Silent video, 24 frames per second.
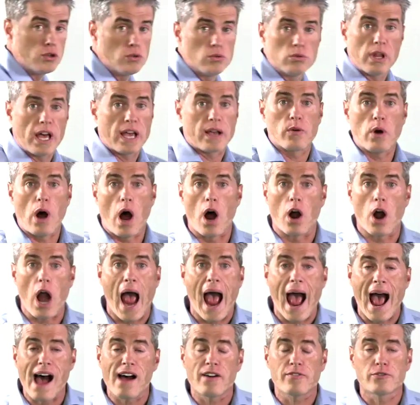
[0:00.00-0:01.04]
like our
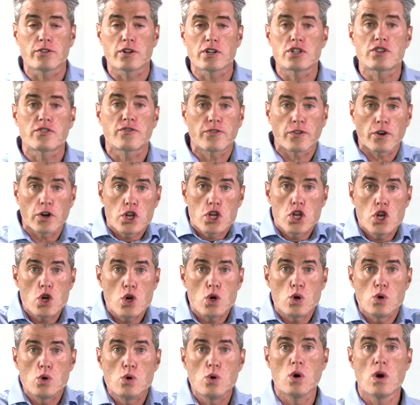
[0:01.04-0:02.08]
average for
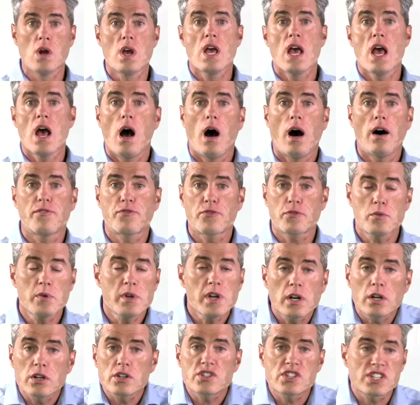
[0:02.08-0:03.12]
you of
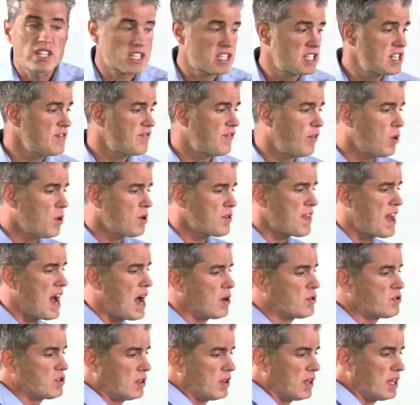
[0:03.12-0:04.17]

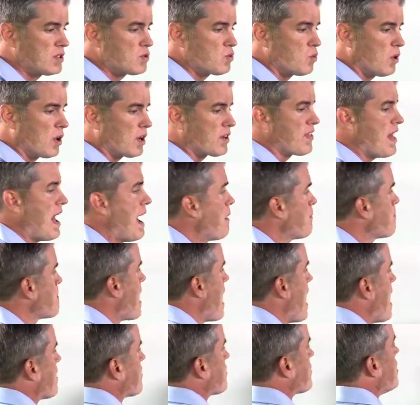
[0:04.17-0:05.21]
$364,000. Let's work that
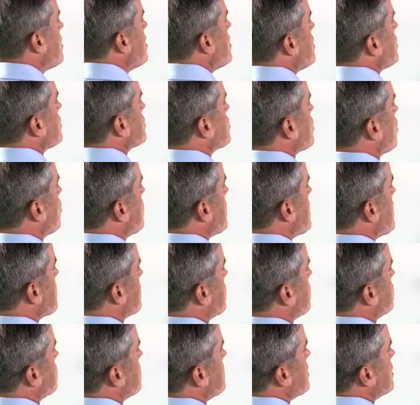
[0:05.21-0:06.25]
math. So we have
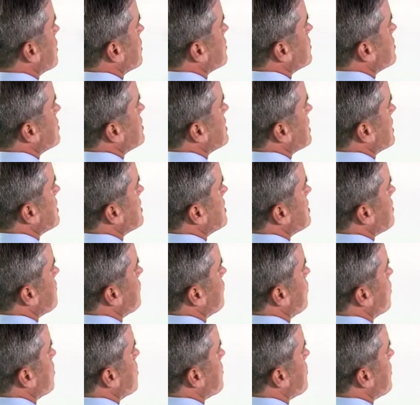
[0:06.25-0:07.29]

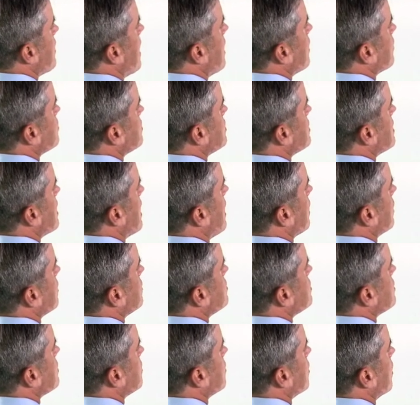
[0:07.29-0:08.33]

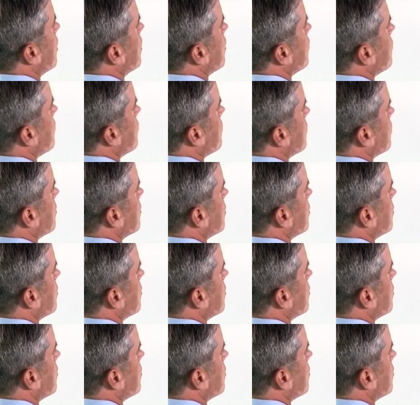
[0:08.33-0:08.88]
$364,000 in growth